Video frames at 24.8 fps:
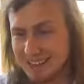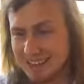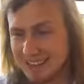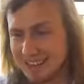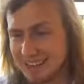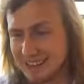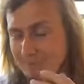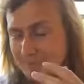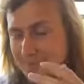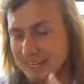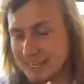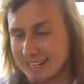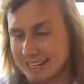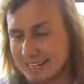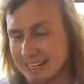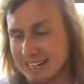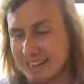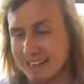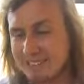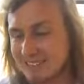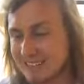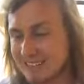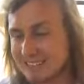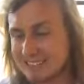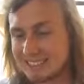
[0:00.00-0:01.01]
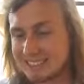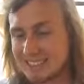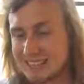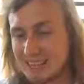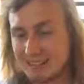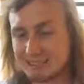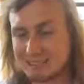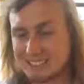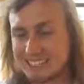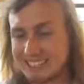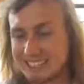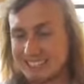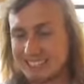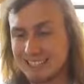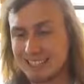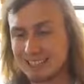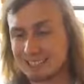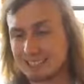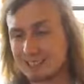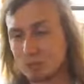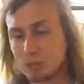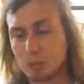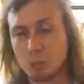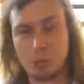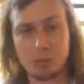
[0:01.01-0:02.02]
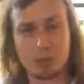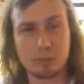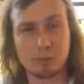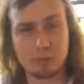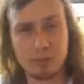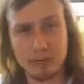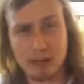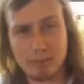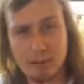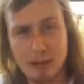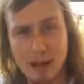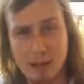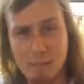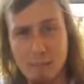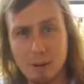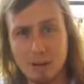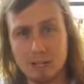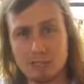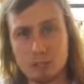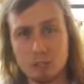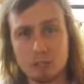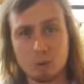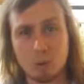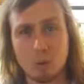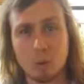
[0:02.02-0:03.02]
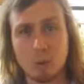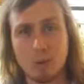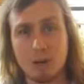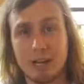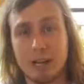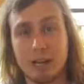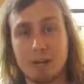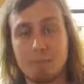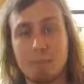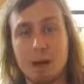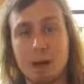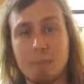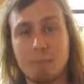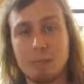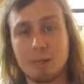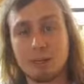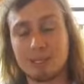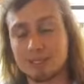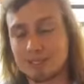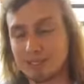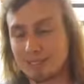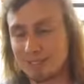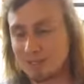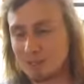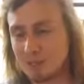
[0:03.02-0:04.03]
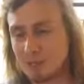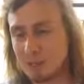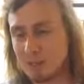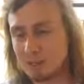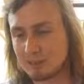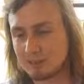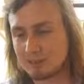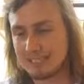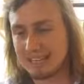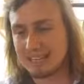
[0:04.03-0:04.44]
in the beginning of this live session, I told a bit about my story and my personal goals.